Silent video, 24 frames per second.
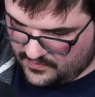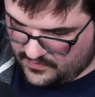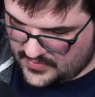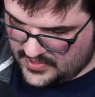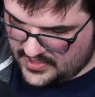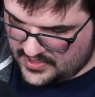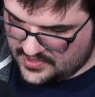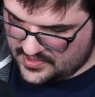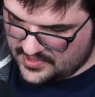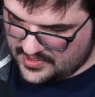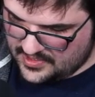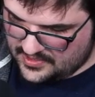
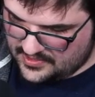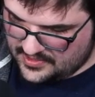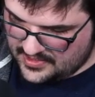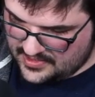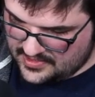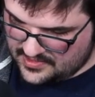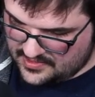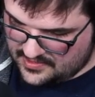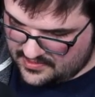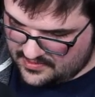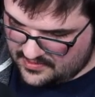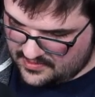Means that
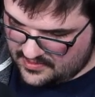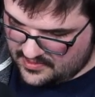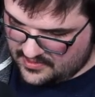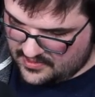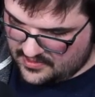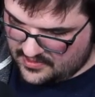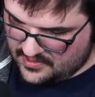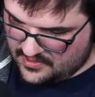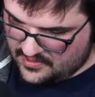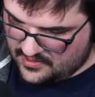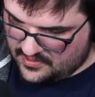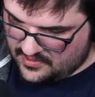this
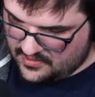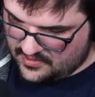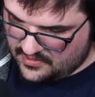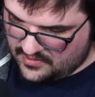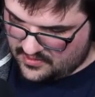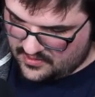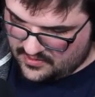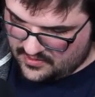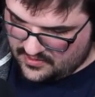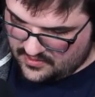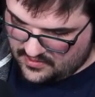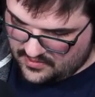
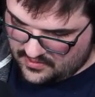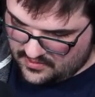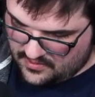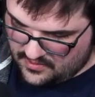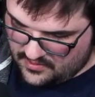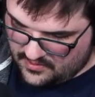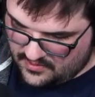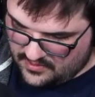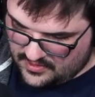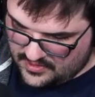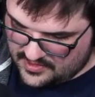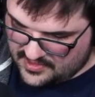
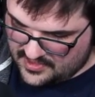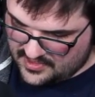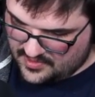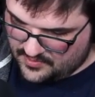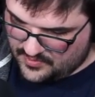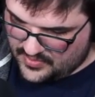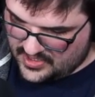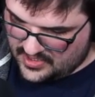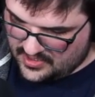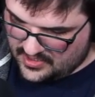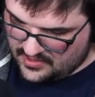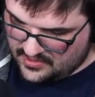is going
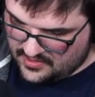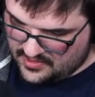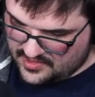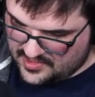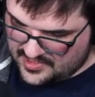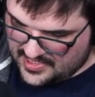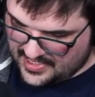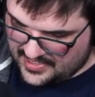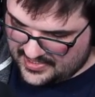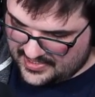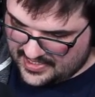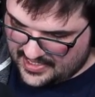to be
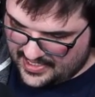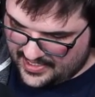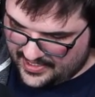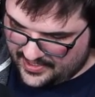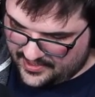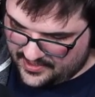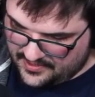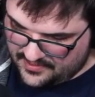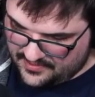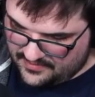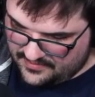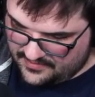slightly
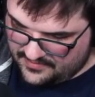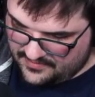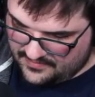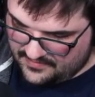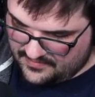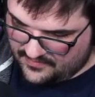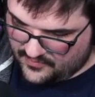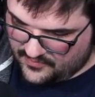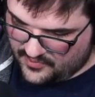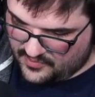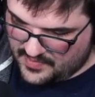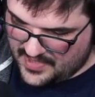higher.
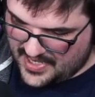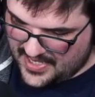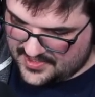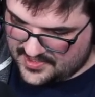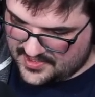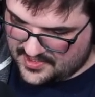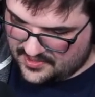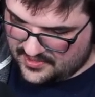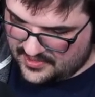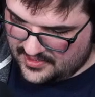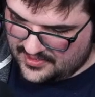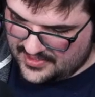With
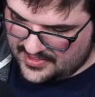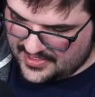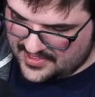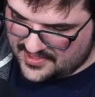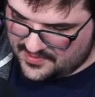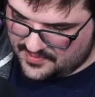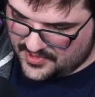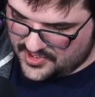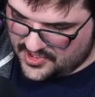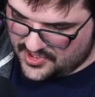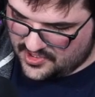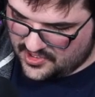masculine,
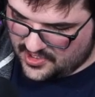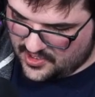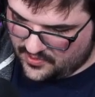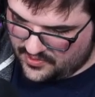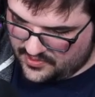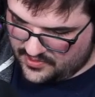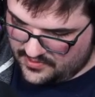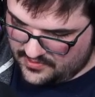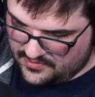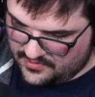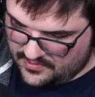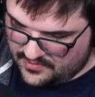that's much
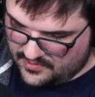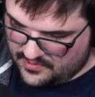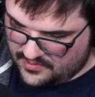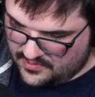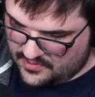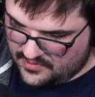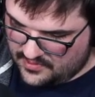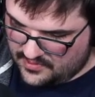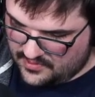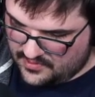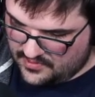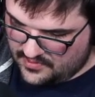lower.
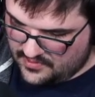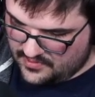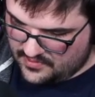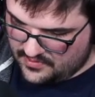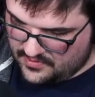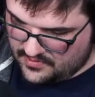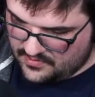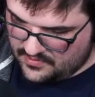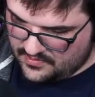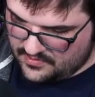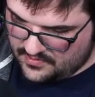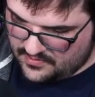
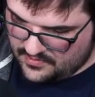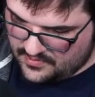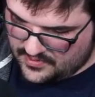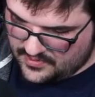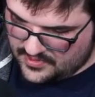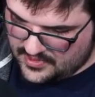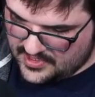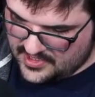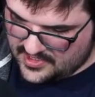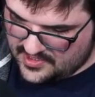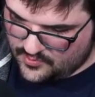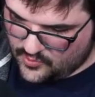
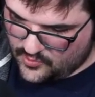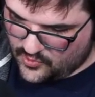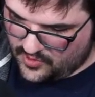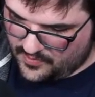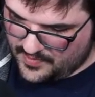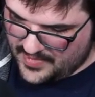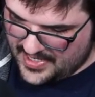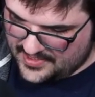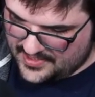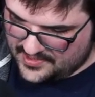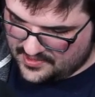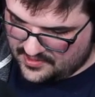See, this is more
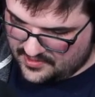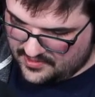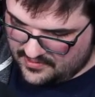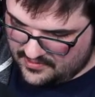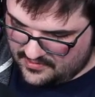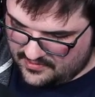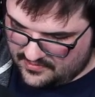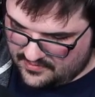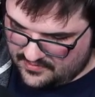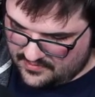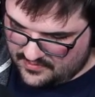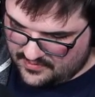
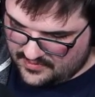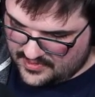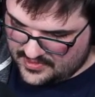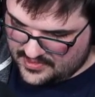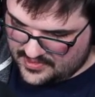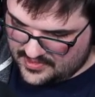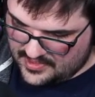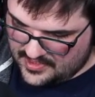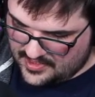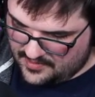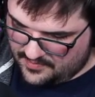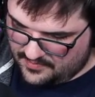masculine. This
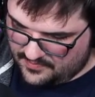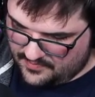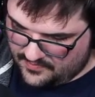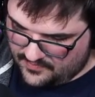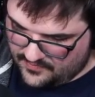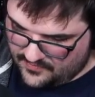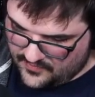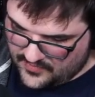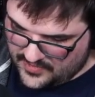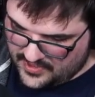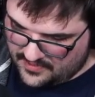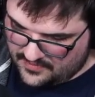is the hip,
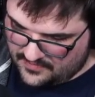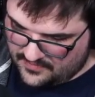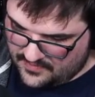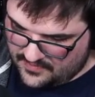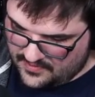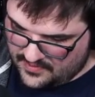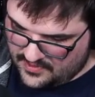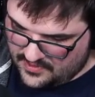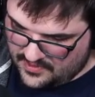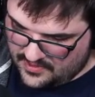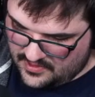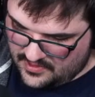right?
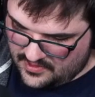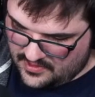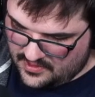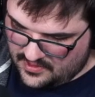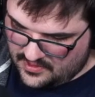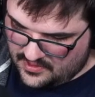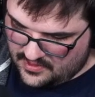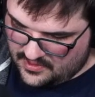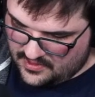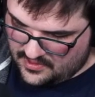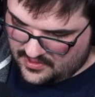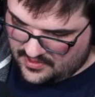
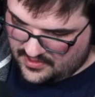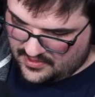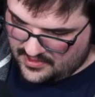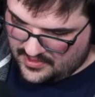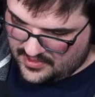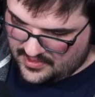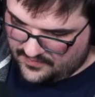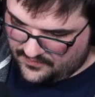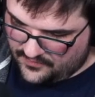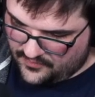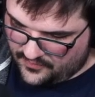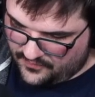
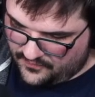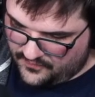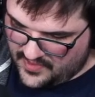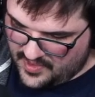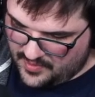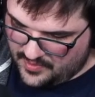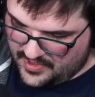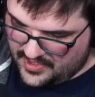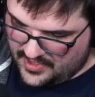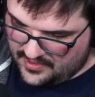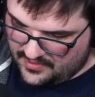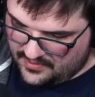And for
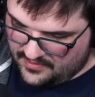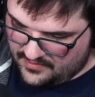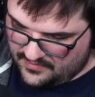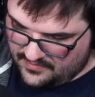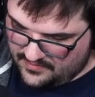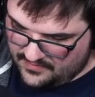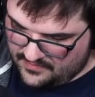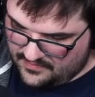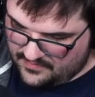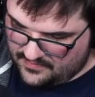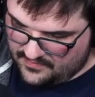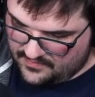feminine,
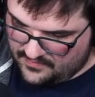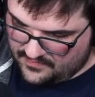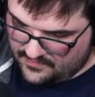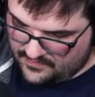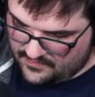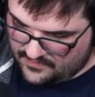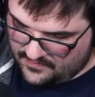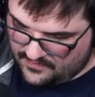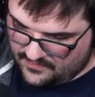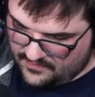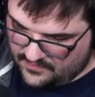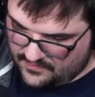
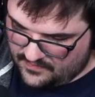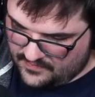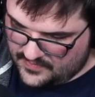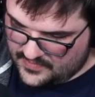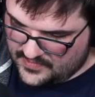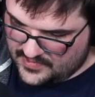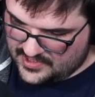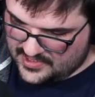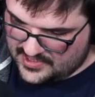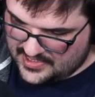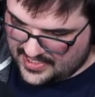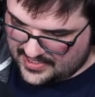
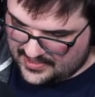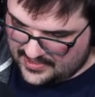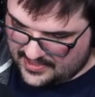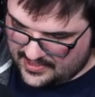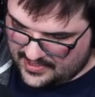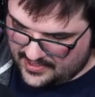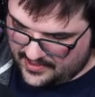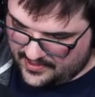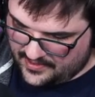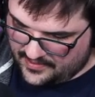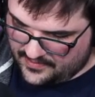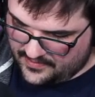slightly
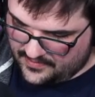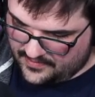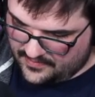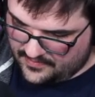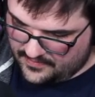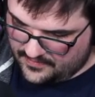higher.